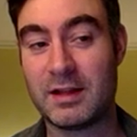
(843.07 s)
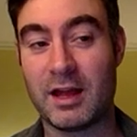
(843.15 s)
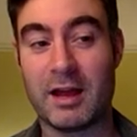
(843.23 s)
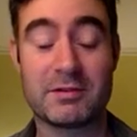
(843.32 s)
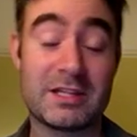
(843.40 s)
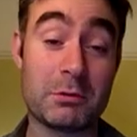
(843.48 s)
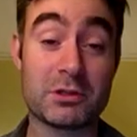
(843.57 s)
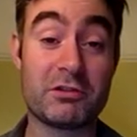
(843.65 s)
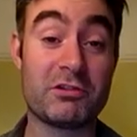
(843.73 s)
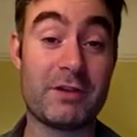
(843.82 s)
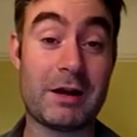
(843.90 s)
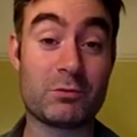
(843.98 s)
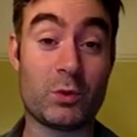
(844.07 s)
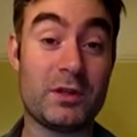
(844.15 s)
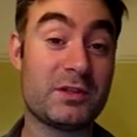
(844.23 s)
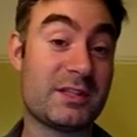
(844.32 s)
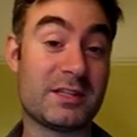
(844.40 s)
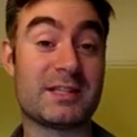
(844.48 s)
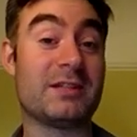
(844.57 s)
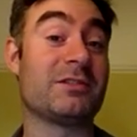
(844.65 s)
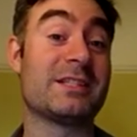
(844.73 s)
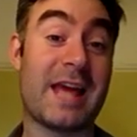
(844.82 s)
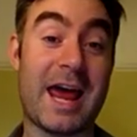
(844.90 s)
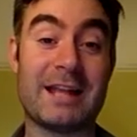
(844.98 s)
So that was only round one, so there's still
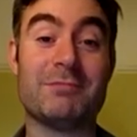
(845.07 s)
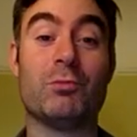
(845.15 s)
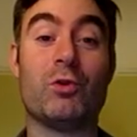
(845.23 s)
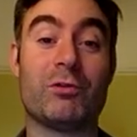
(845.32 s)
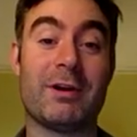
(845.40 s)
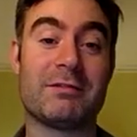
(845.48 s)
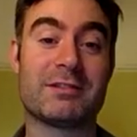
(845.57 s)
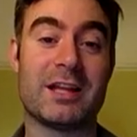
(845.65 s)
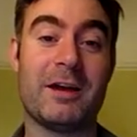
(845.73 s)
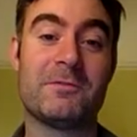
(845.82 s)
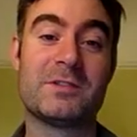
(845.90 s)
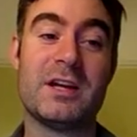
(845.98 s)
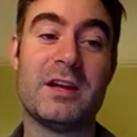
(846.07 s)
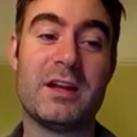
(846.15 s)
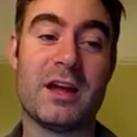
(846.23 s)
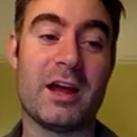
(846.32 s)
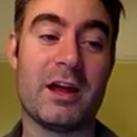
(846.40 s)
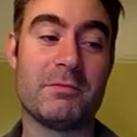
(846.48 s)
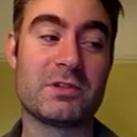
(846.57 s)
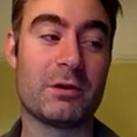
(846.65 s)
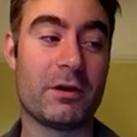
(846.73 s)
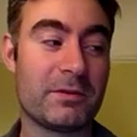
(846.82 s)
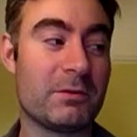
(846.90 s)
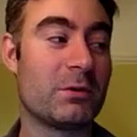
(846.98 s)
10 more rounds left. So
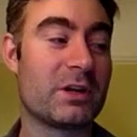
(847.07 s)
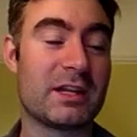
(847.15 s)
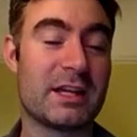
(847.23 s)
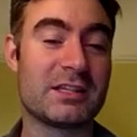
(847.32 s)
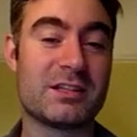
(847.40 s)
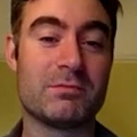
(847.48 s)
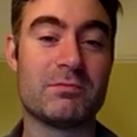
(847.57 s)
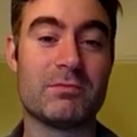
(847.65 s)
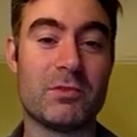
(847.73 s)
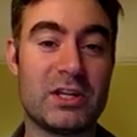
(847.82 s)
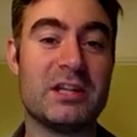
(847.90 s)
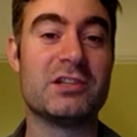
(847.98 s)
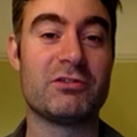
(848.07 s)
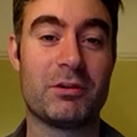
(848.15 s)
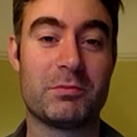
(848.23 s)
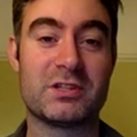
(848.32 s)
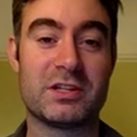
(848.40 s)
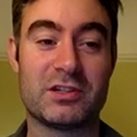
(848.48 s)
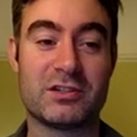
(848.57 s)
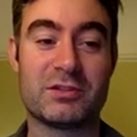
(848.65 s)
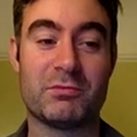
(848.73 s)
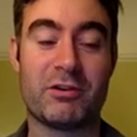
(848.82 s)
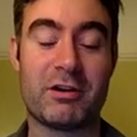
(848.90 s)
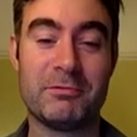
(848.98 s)
I think we're going to get some easier opposition
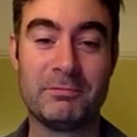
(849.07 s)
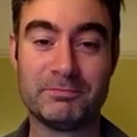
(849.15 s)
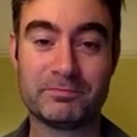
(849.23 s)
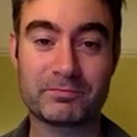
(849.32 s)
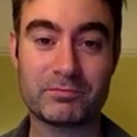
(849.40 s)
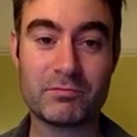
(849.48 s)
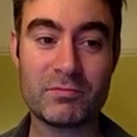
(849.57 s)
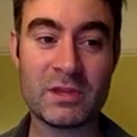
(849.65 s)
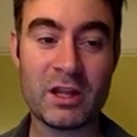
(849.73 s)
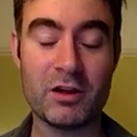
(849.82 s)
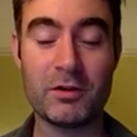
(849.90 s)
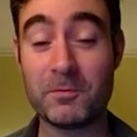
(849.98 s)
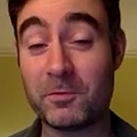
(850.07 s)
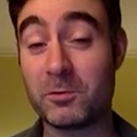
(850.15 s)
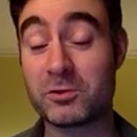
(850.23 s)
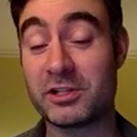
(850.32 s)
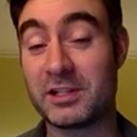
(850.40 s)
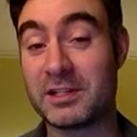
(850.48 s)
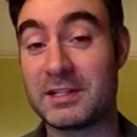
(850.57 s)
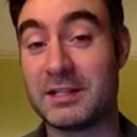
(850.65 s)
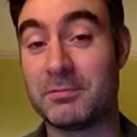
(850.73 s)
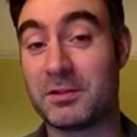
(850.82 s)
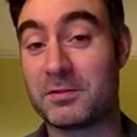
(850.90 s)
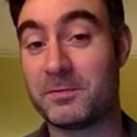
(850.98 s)
tomorrow. Unfortunately, the
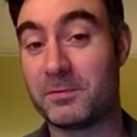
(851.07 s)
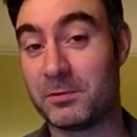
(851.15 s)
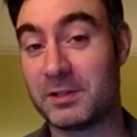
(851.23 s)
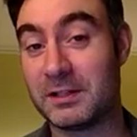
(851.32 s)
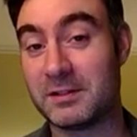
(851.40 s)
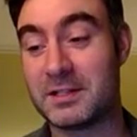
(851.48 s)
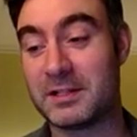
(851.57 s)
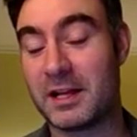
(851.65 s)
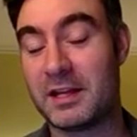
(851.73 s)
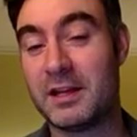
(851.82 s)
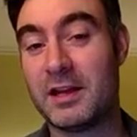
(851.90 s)
team lost 4-0 today.